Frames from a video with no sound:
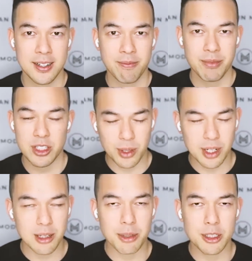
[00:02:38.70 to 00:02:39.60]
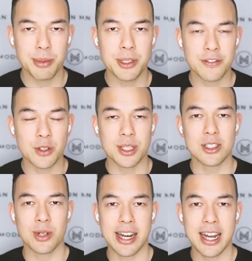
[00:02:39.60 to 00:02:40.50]
And so one of the most beautiful things
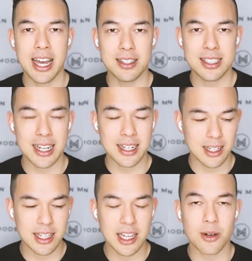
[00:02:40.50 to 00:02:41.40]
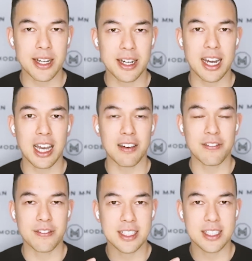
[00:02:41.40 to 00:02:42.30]
right now is that Kerry and I have
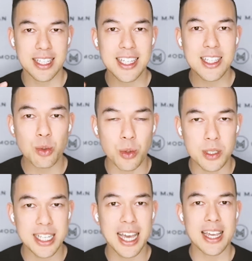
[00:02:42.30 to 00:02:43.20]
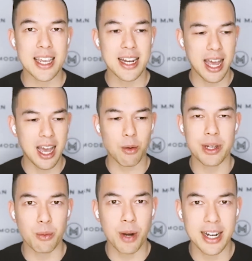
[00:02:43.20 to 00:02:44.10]
this equal say in how we
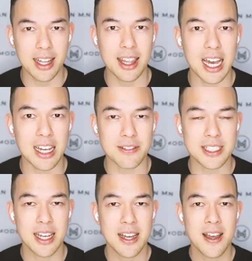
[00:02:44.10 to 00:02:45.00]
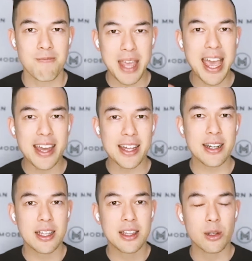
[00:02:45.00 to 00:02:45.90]
run our lives and
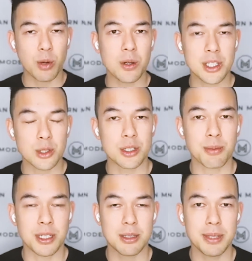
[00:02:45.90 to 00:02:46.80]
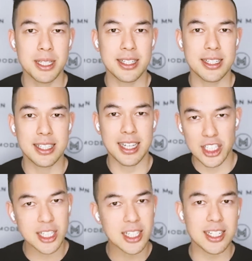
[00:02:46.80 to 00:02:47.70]
the roles and responsibilities that
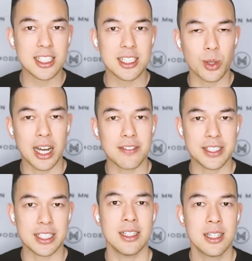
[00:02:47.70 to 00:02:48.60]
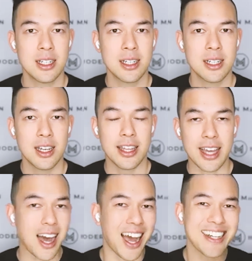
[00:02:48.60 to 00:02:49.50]
she needs to look after and that
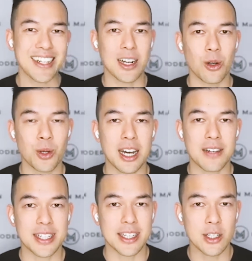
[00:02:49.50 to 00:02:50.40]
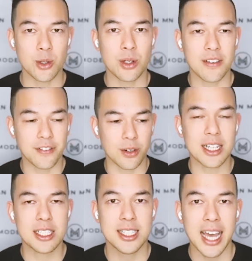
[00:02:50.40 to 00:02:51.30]
I need to look after in order for
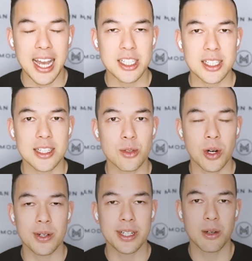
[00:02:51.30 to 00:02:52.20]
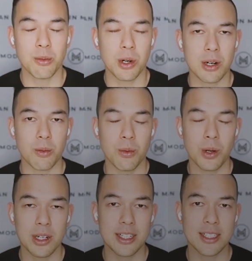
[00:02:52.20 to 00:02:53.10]
us to actually grow and get what
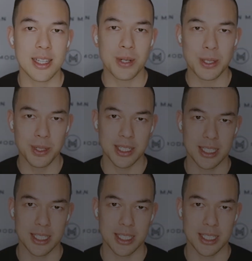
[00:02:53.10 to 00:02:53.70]
it is that we want.